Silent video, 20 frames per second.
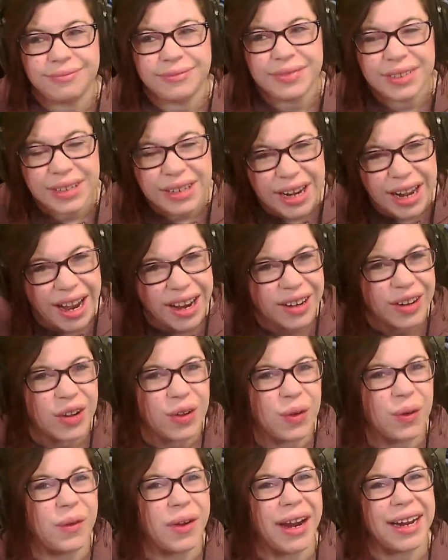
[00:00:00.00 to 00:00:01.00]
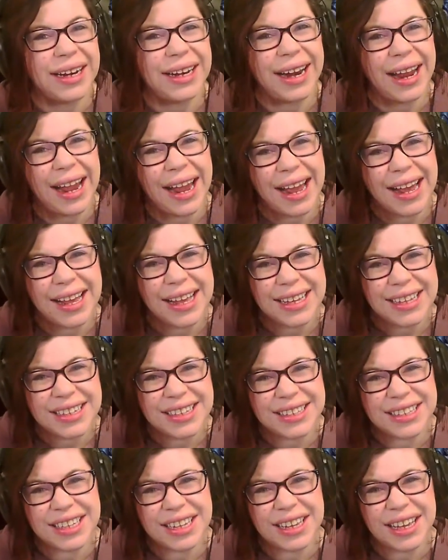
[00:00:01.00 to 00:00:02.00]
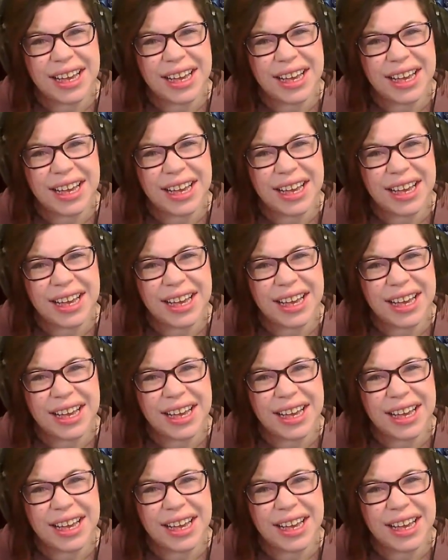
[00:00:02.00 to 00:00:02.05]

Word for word: not quite as